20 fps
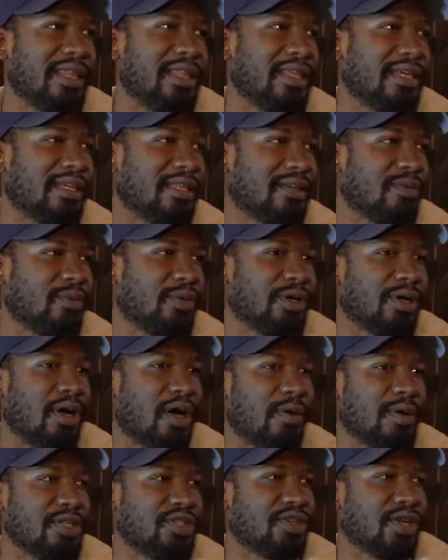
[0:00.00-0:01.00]
I think we're
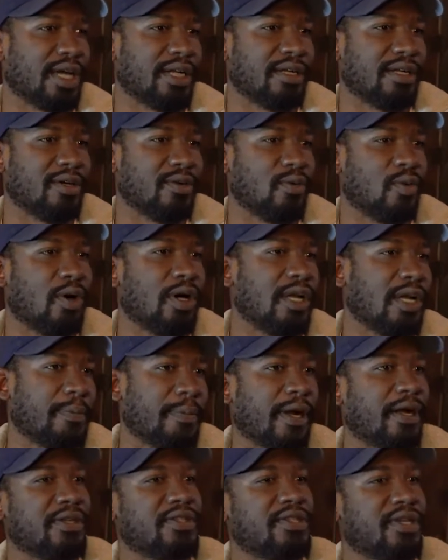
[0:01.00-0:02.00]
always trying to one
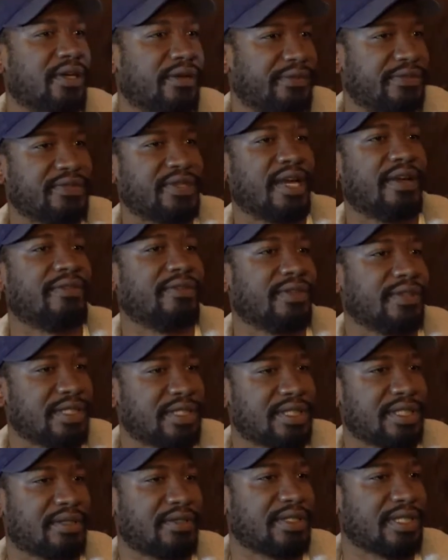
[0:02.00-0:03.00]
up ourselves
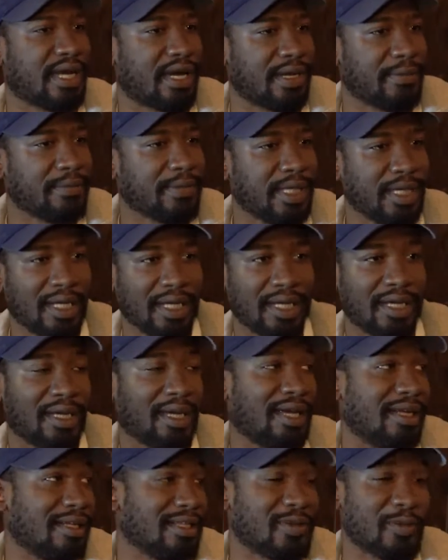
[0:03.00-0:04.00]
every single time.
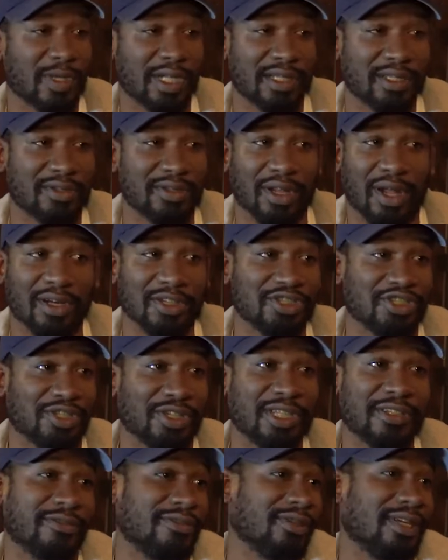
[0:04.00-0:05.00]
And it's been a long
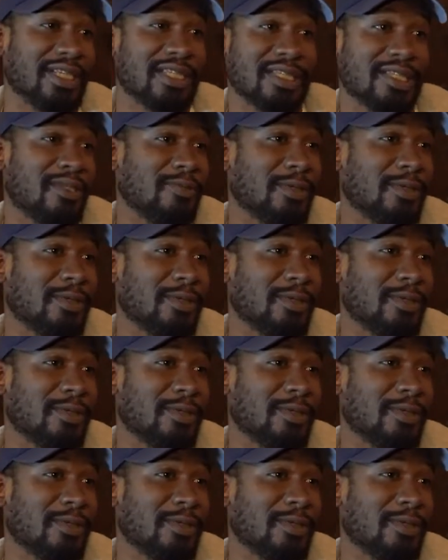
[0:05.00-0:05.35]
journey for us.